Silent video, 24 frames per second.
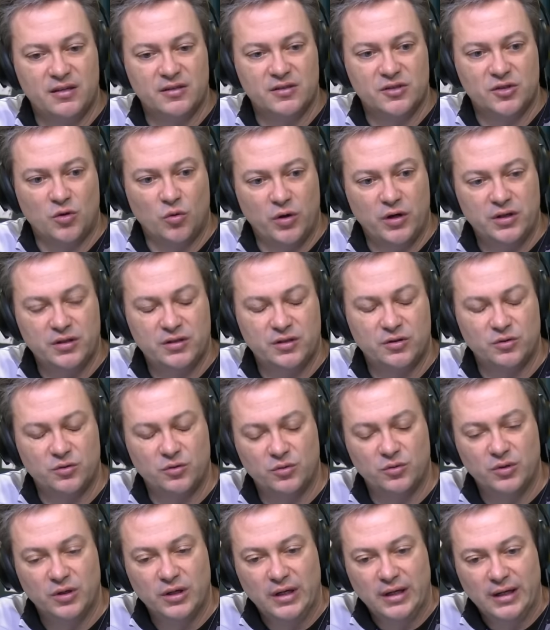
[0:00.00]
is going
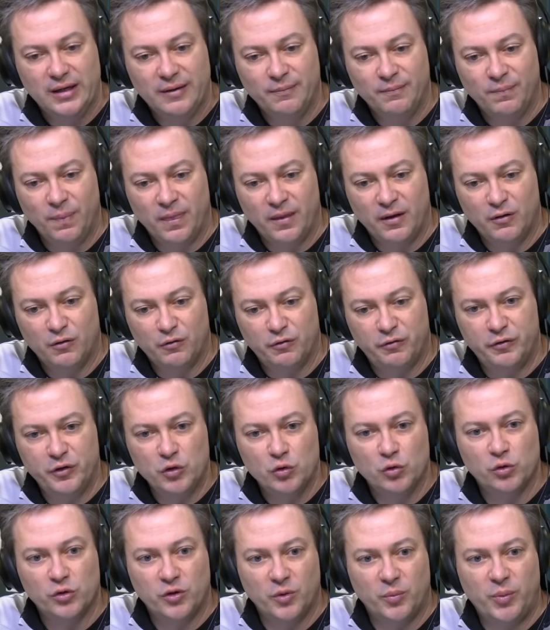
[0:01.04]
to
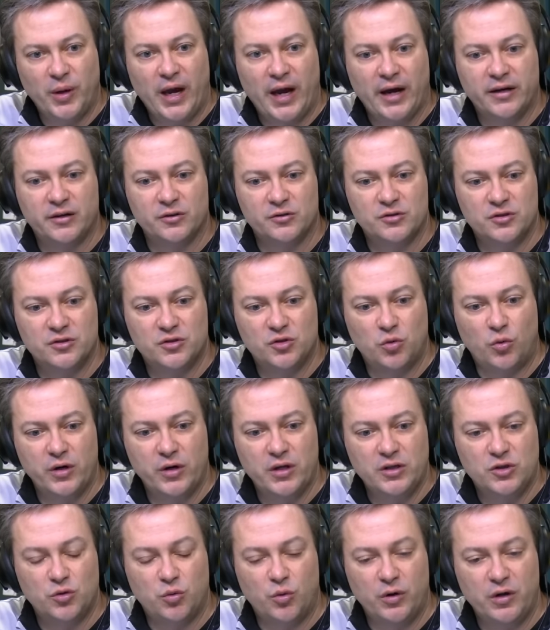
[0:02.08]
fuel the Packers in
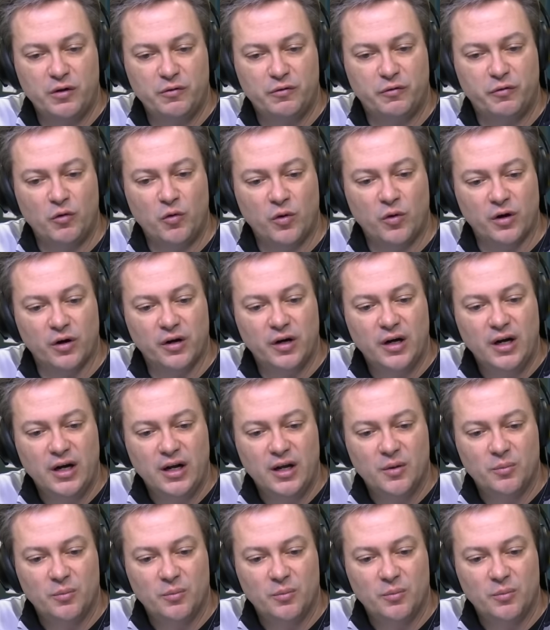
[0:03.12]
2024,